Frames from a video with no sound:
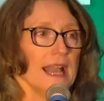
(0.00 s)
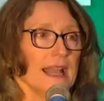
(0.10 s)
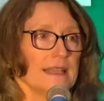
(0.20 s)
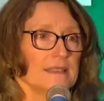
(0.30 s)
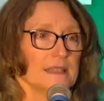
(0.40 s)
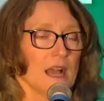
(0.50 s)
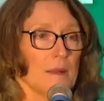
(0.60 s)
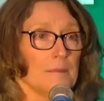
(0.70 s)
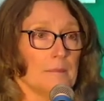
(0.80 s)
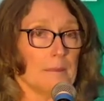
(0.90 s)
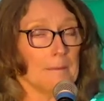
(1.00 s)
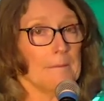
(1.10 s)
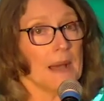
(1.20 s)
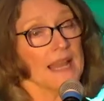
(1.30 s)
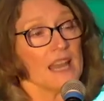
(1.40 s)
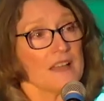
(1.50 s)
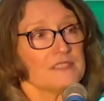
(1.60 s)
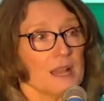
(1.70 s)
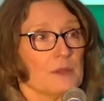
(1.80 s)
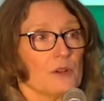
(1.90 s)
And um, my
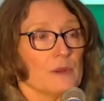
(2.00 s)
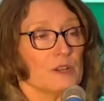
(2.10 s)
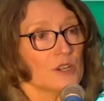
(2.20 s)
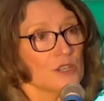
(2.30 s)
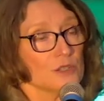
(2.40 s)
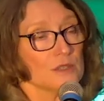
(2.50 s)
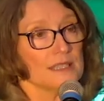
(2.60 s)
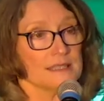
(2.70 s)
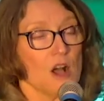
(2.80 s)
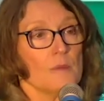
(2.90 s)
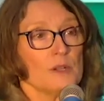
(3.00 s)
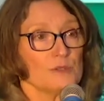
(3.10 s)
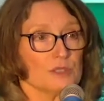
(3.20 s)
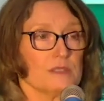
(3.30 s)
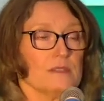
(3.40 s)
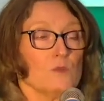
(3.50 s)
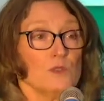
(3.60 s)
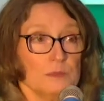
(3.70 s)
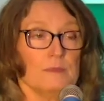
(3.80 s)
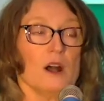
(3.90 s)
lifetime career is almost,
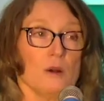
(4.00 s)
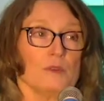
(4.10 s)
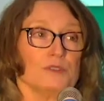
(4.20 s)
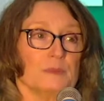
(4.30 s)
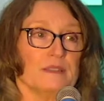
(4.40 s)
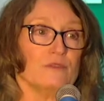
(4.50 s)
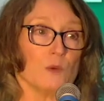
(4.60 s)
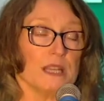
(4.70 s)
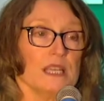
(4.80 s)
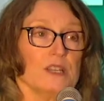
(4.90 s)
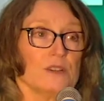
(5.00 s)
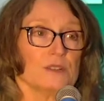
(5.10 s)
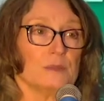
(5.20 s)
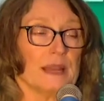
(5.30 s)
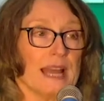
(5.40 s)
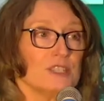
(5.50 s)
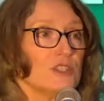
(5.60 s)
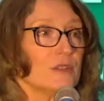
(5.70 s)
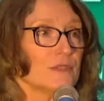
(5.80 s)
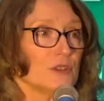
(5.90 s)
would almost be 40 years, but I
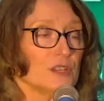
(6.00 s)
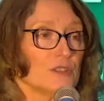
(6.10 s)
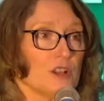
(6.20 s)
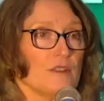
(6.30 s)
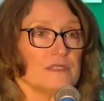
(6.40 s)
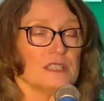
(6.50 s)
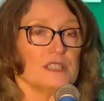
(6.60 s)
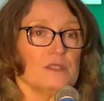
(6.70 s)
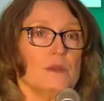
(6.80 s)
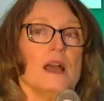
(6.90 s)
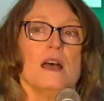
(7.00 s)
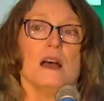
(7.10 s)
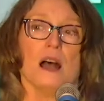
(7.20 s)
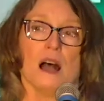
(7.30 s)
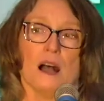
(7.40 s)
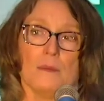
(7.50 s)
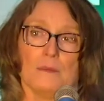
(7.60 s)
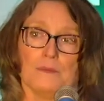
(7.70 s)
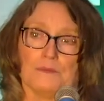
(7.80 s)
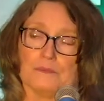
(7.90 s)
took a few years off to do um,